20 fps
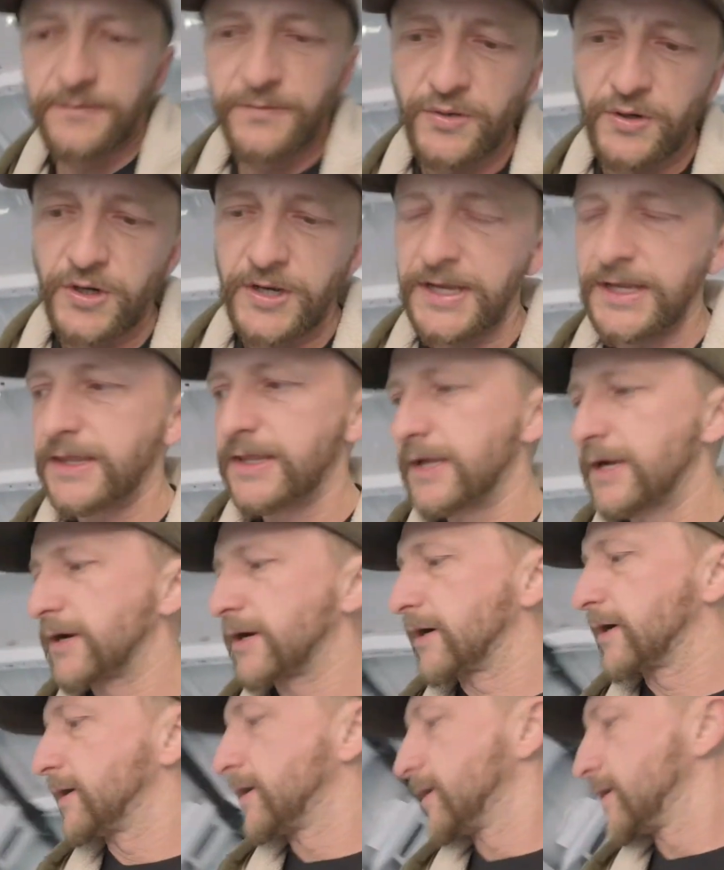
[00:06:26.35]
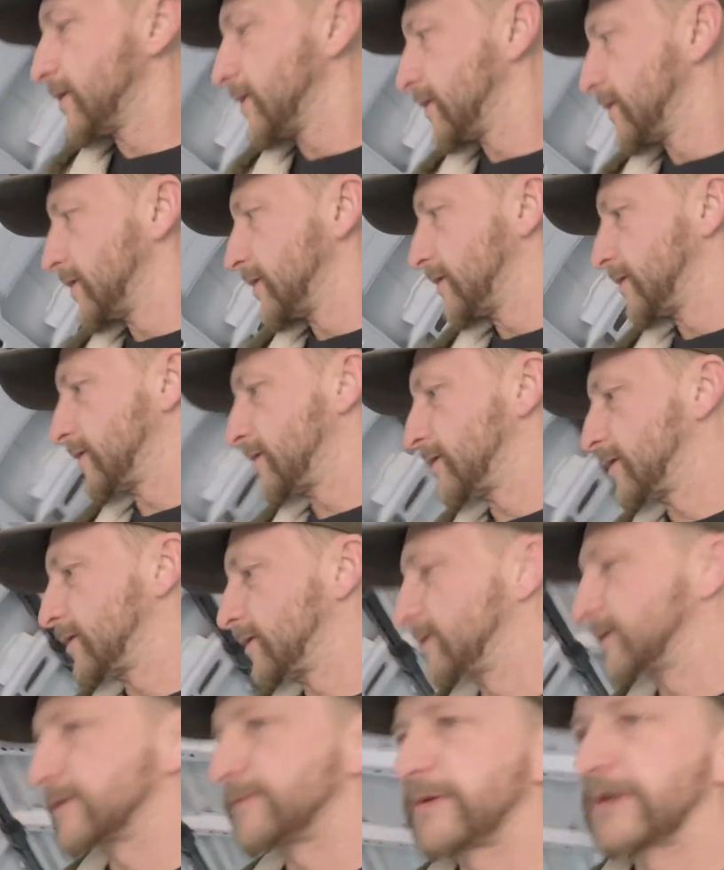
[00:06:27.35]
put in there,
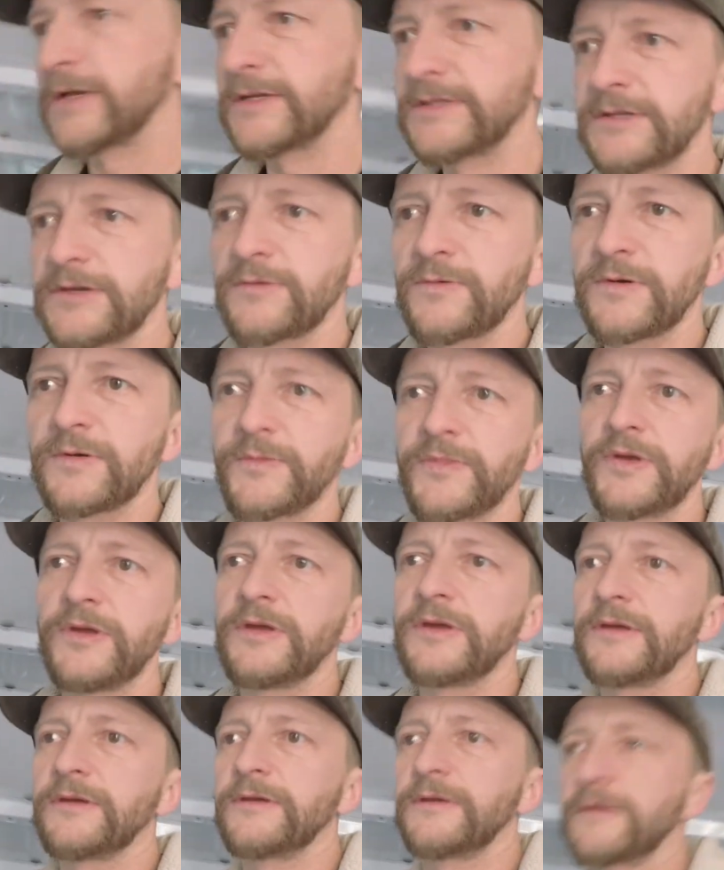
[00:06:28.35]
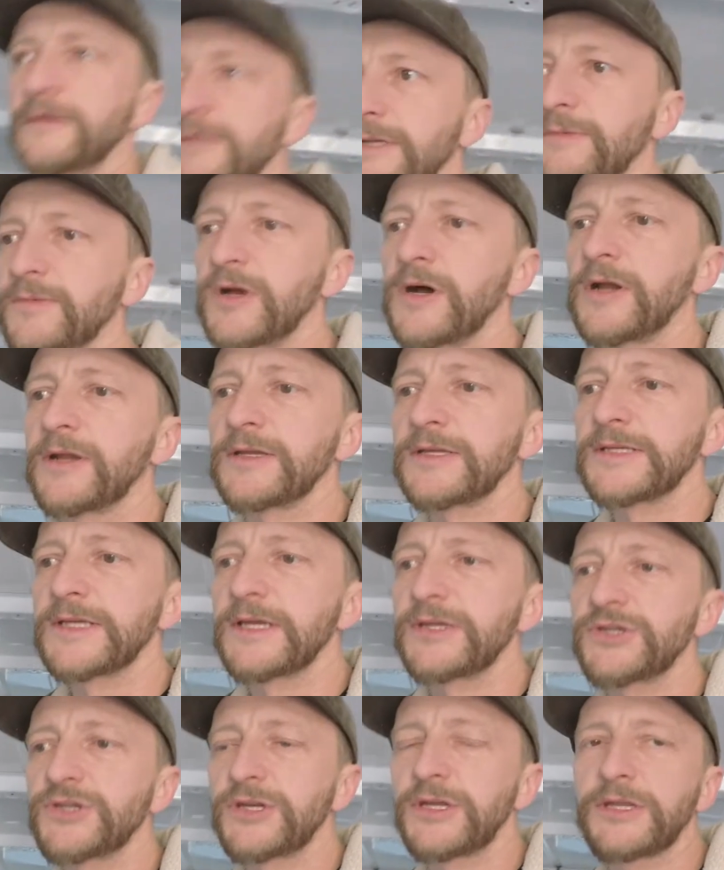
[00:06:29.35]
just because there will be some
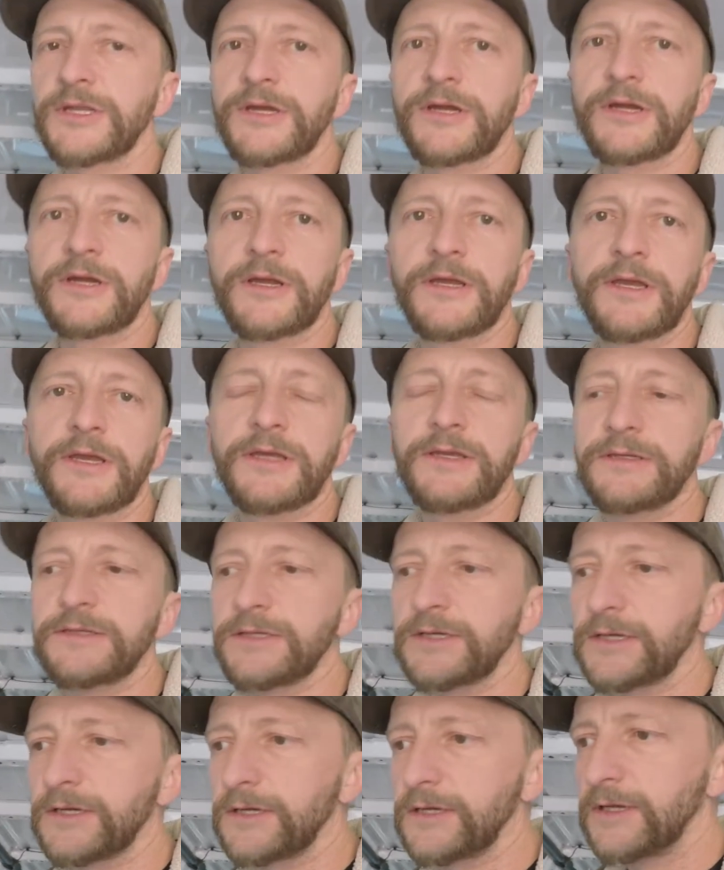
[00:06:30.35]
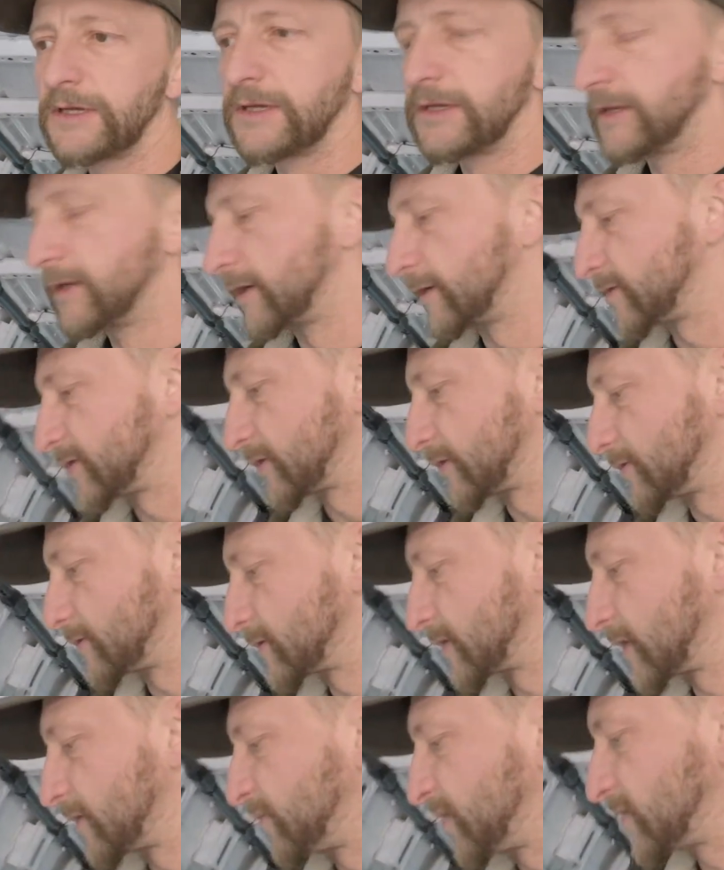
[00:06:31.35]
condensation in there, and I'm sure there's
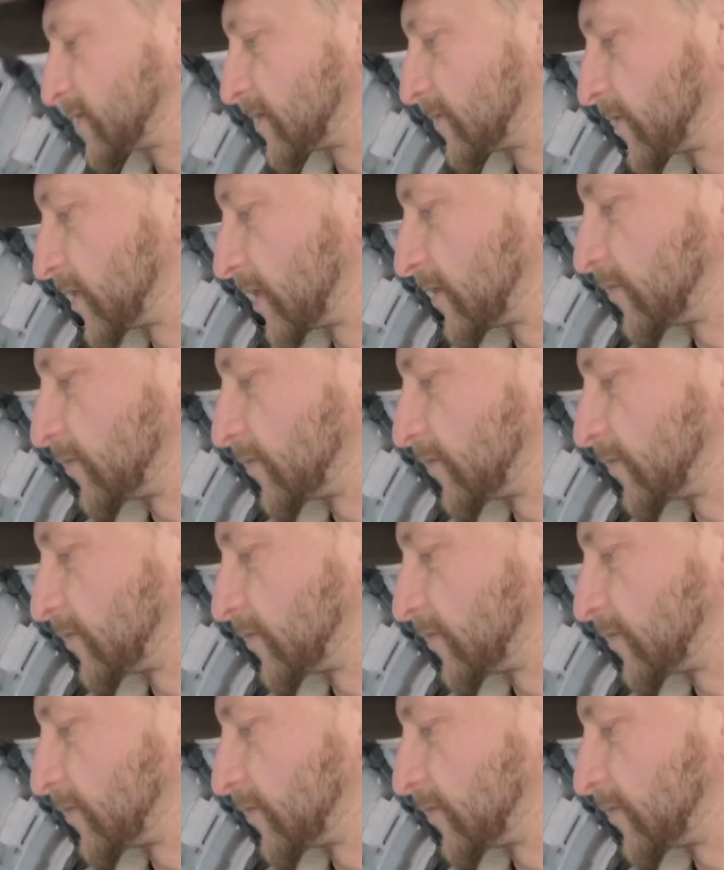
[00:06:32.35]
got to be some kind